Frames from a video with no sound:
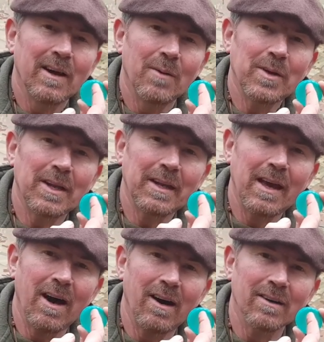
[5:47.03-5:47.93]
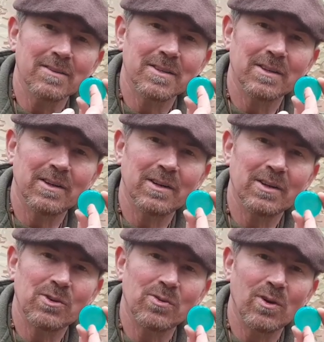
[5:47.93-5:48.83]
I'm going to cut
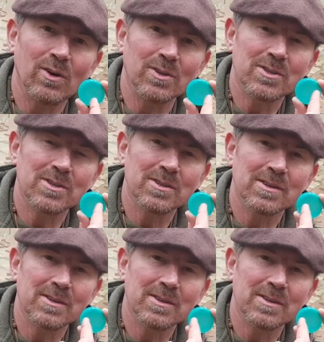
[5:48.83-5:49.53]
across.